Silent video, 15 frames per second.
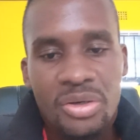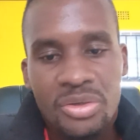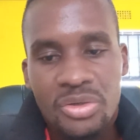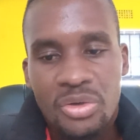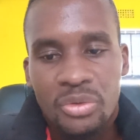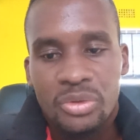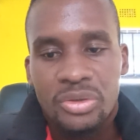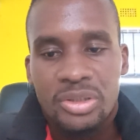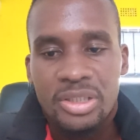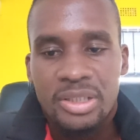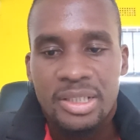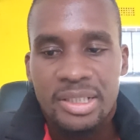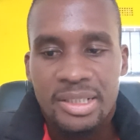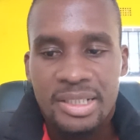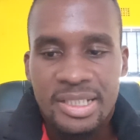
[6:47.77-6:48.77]
Note,
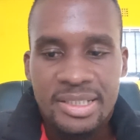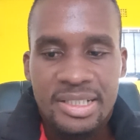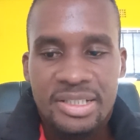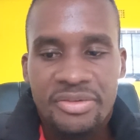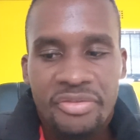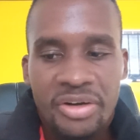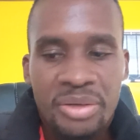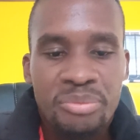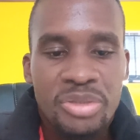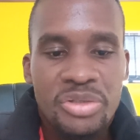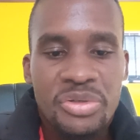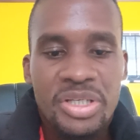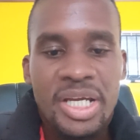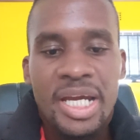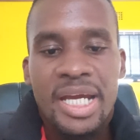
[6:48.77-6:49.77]
there's a difference
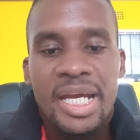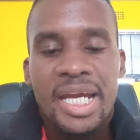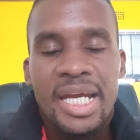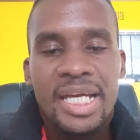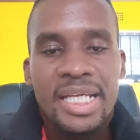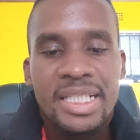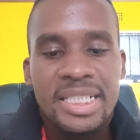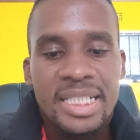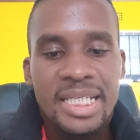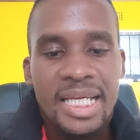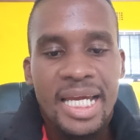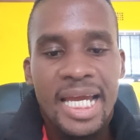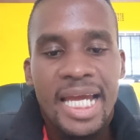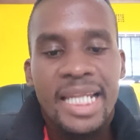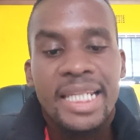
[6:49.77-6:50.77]
between a head
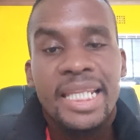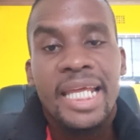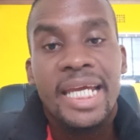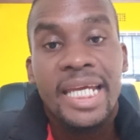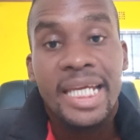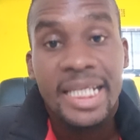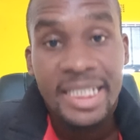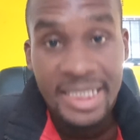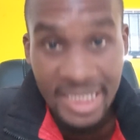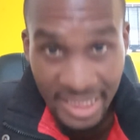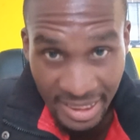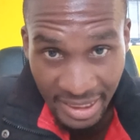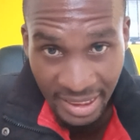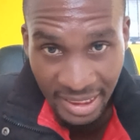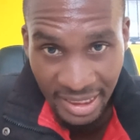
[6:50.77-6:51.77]
and the heading.
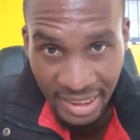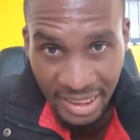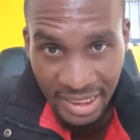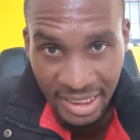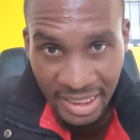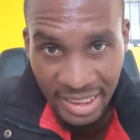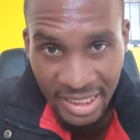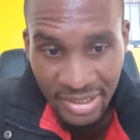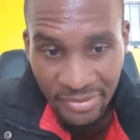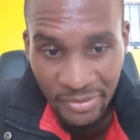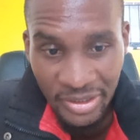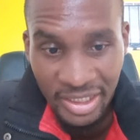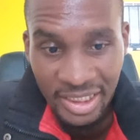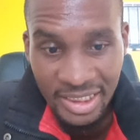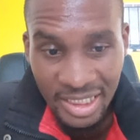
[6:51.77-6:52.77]

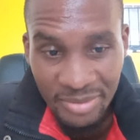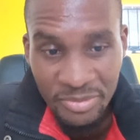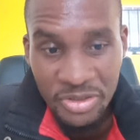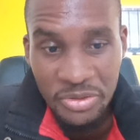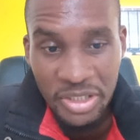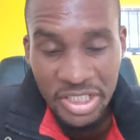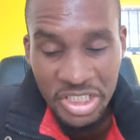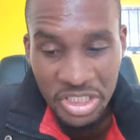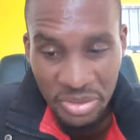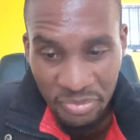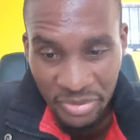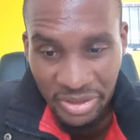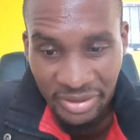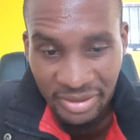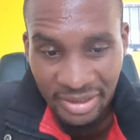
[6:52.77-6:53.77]
When it comes to
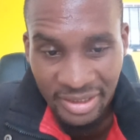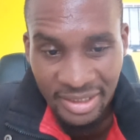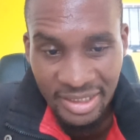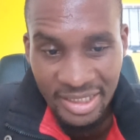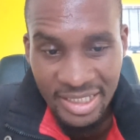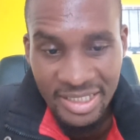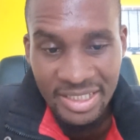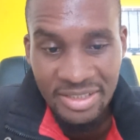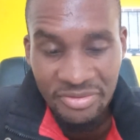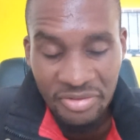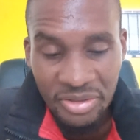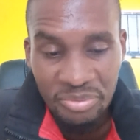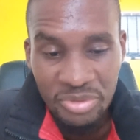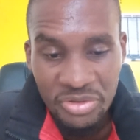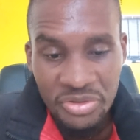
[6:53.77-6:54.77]
HTML, there's a
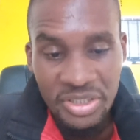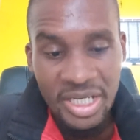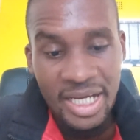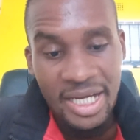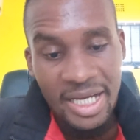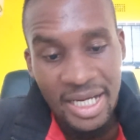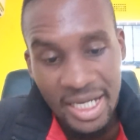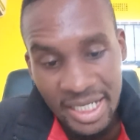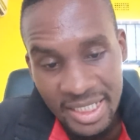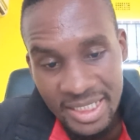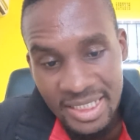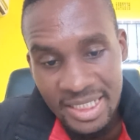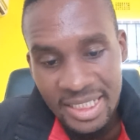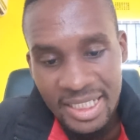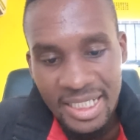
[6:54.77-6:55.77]
difference between a head
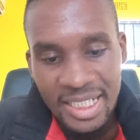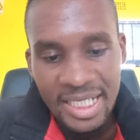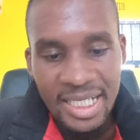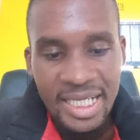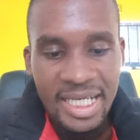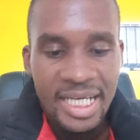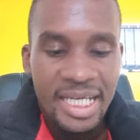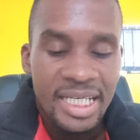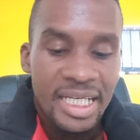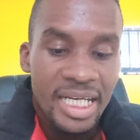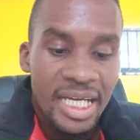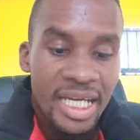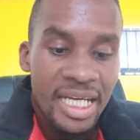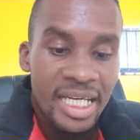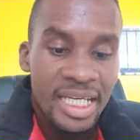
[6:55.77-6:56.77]
and
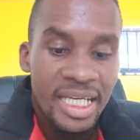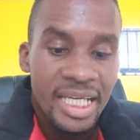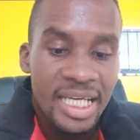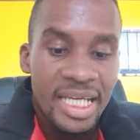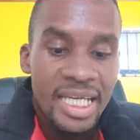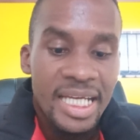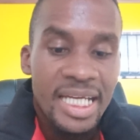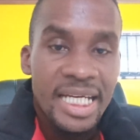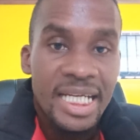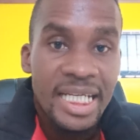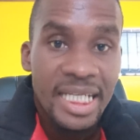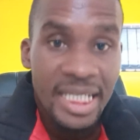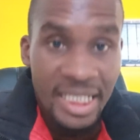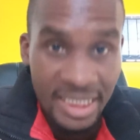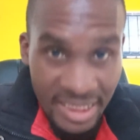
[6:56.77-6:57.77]
a
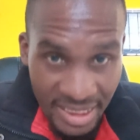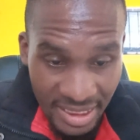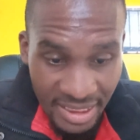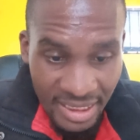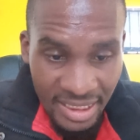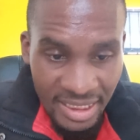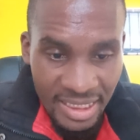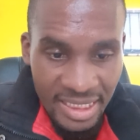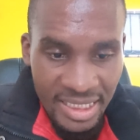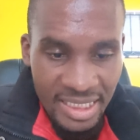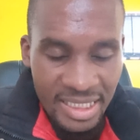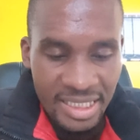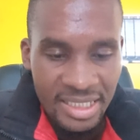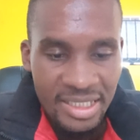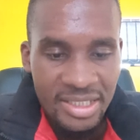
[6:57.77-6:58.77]
heading.
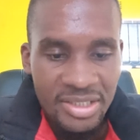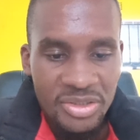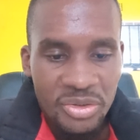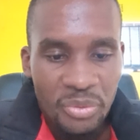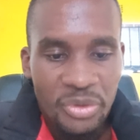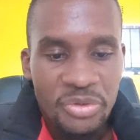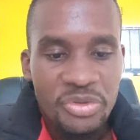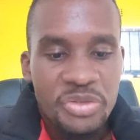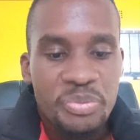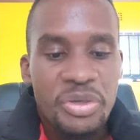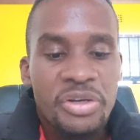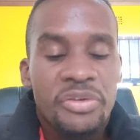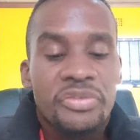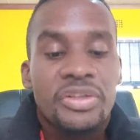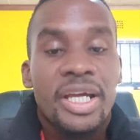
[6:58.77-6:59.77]
So when we
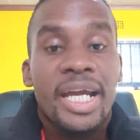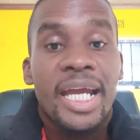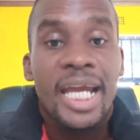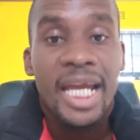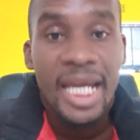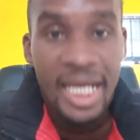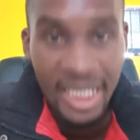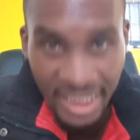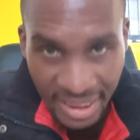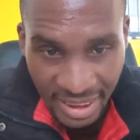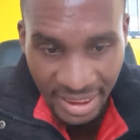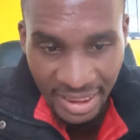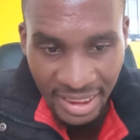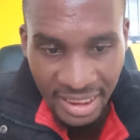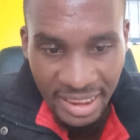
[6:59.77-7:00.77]
speak of the head,
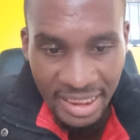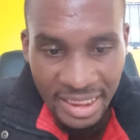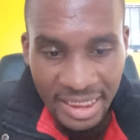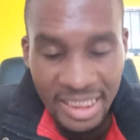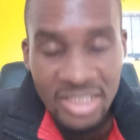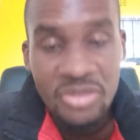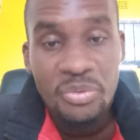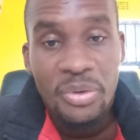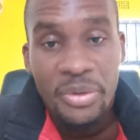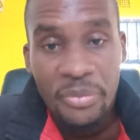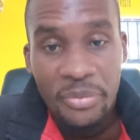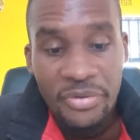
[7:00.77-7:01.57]
that's where we